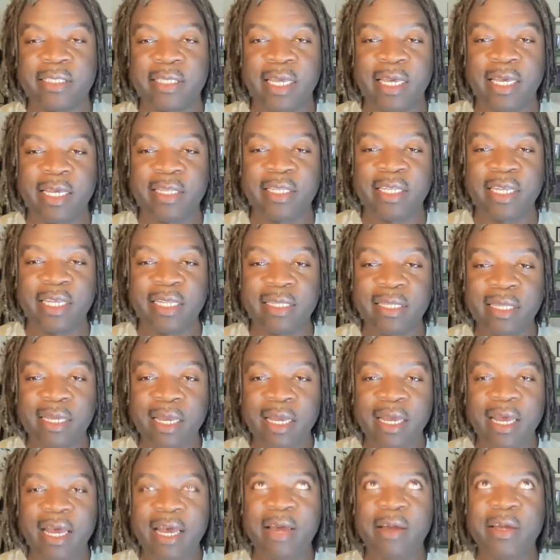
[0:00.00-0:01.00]
And then
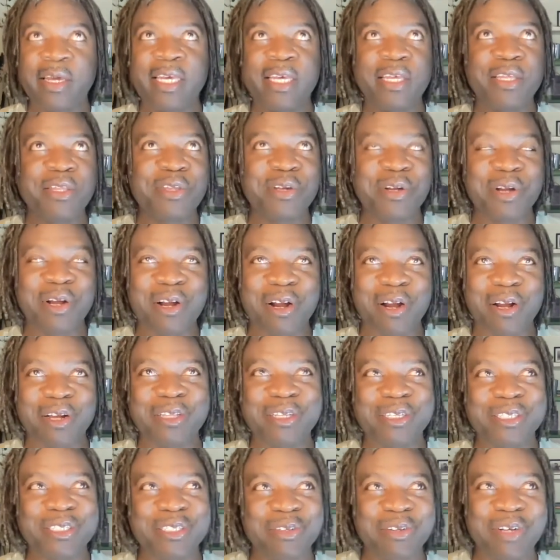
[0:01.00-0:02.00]
either
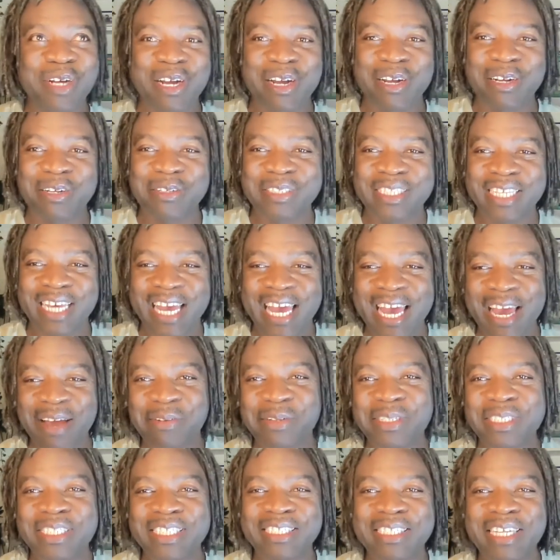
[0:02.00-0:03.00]
Carlos or Ricardo was like, hey, we
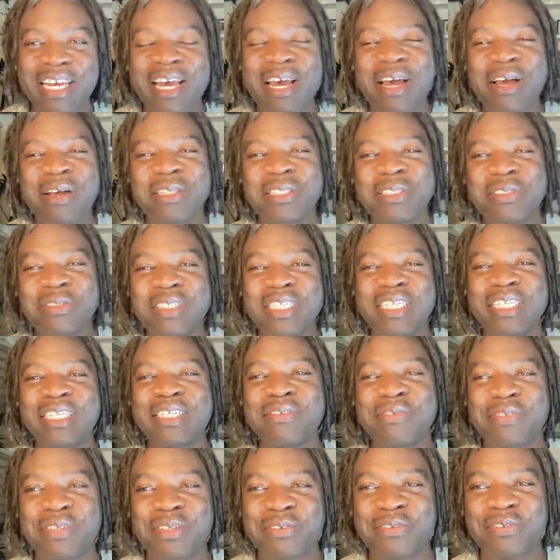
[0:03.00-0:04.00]
should do an
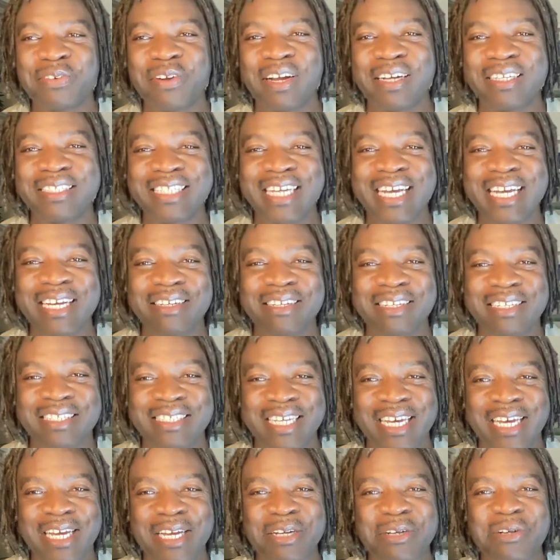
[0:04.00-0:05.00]
interview for our channel. I was
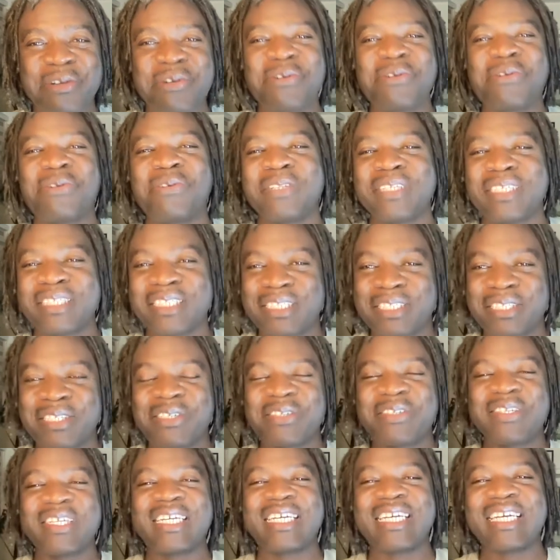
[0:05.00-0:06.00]
like, cool, let's
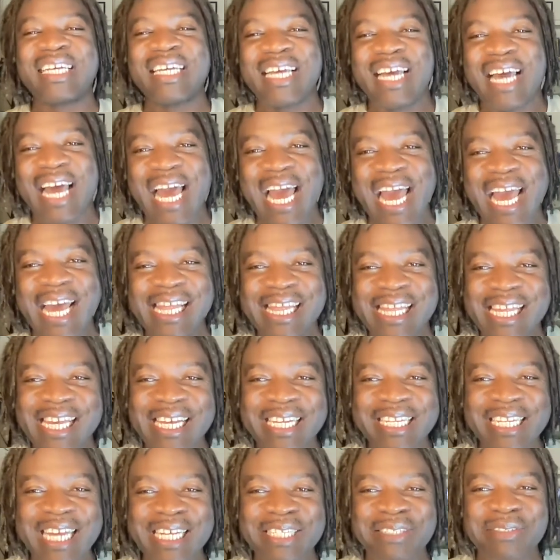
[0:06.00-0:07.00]
do it. And
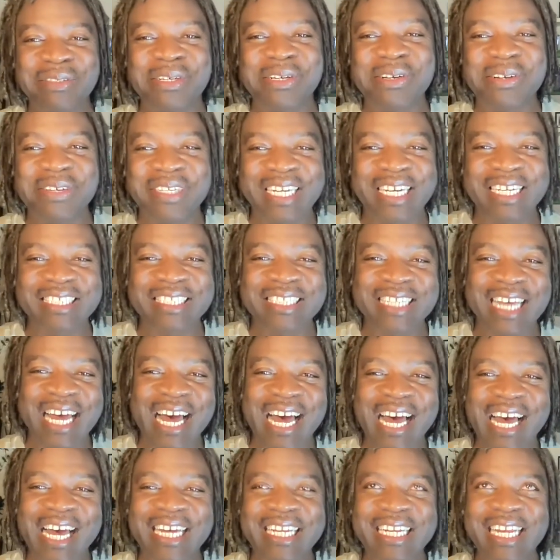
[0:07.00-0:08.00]
then as we were going
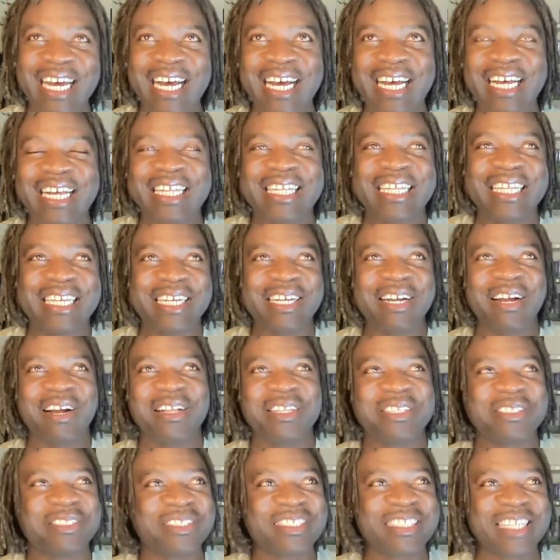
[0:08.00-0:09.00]
outside, I think
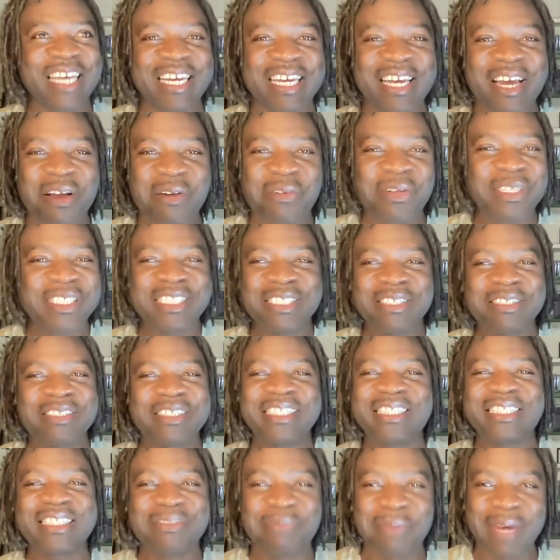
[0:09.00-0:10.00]
Carlos was like, we should do this
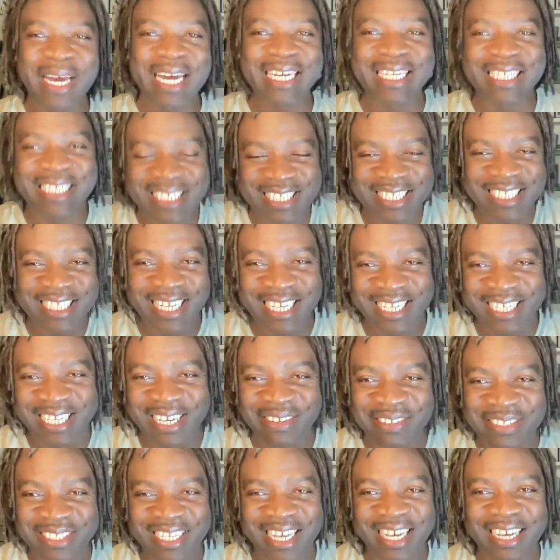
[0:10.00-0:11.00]
in Spanish. And I
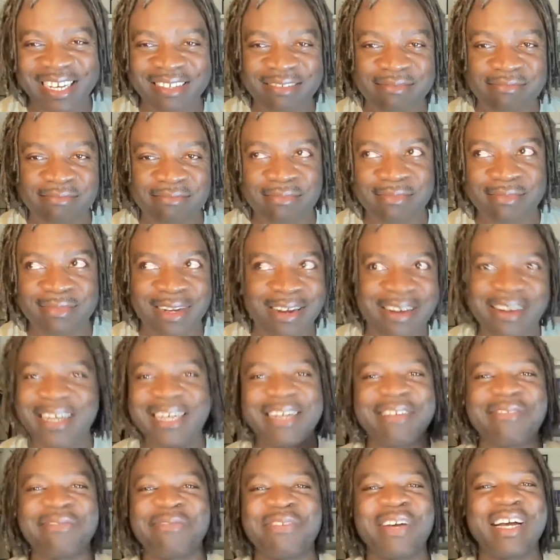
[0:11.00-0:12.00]
was like, all
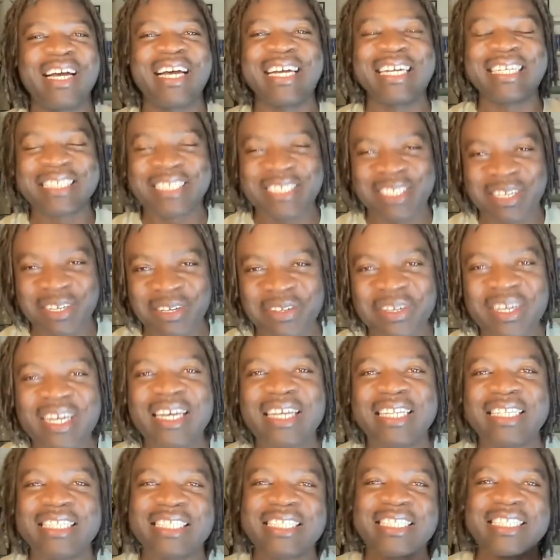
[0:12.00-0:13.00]
right, fine. So
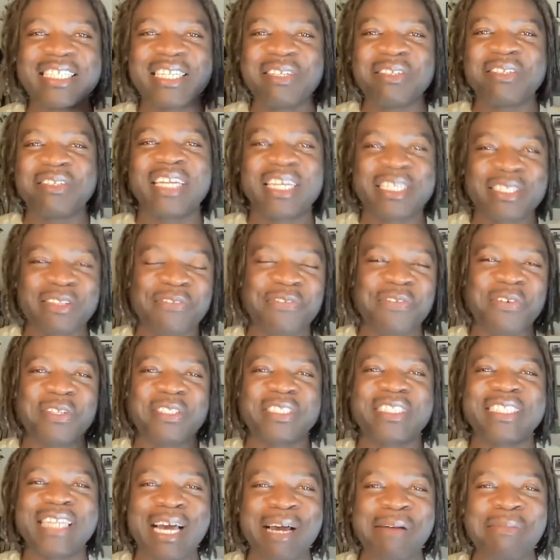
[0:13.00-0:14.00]
this is literally like the
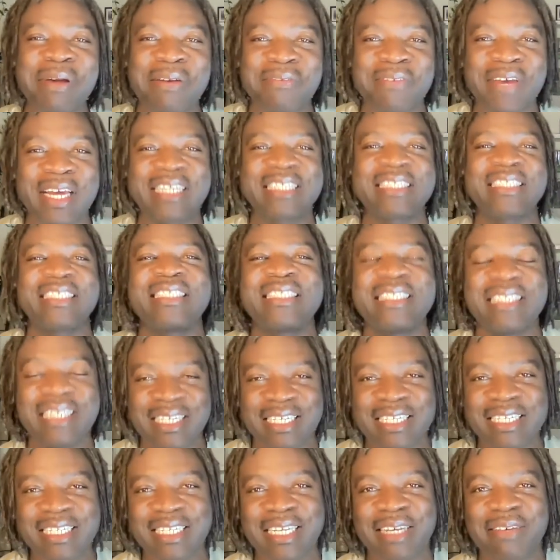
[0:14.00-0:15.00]
first time I've actually
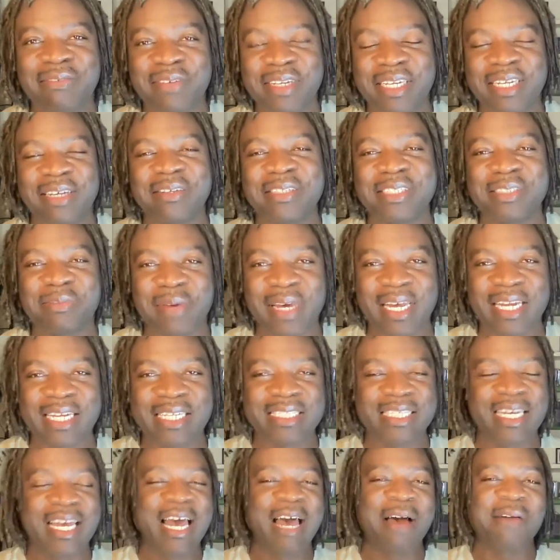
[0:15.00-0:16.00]
done a video in
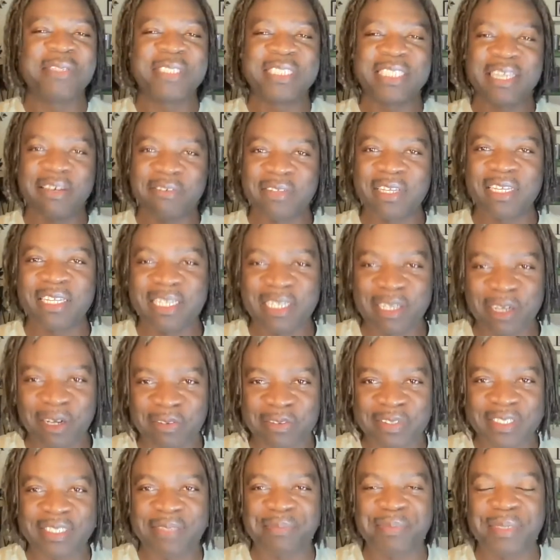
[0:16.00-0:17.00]
Spanish. I was definitely
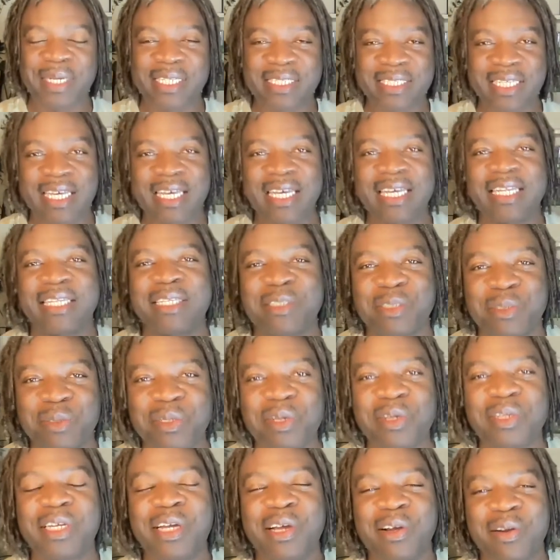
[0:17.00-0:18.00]
nervous because, again, this is
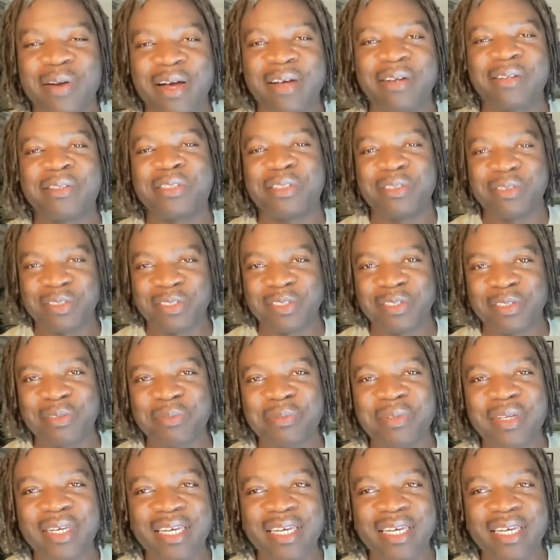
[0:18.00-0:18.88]
going to go out on YouTube.